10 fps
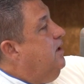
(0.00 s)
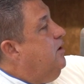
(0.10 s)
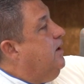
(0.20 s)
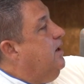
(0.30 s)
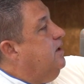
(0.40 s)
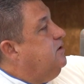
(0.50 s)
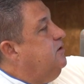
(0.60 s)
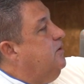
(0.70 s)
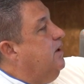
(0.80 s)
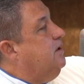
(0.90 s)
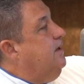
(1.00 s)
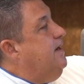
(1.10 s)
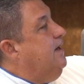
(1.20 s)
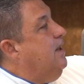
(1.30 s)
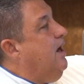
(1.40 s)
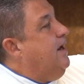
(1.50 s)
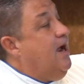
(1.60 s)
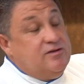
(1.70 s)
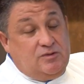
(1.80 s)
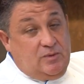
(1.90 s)
You can also do a cleaning
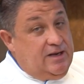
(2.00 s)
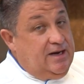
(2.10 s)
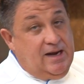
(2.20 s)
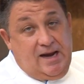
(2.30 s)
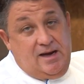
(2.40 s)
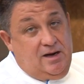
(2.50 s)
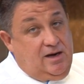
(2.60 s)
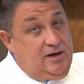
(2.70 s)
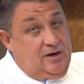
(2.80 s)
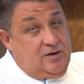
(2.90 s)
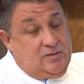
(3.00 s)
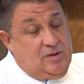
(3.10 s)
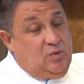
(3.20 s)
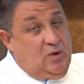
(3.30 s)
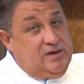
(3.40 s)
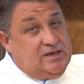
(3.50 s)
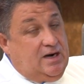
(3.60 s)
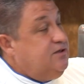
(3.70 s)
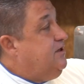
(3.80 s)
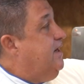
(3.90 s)
lockout to where your employees
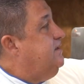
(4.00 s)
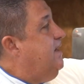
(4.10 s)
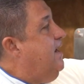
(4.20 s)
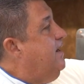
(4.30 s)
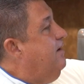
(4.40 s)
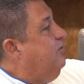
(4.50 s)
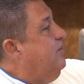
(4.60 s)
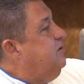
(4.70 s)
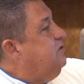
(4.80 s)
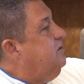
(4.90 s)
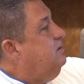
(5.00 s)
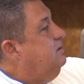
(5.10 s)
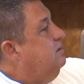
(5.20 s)
cannot change that information.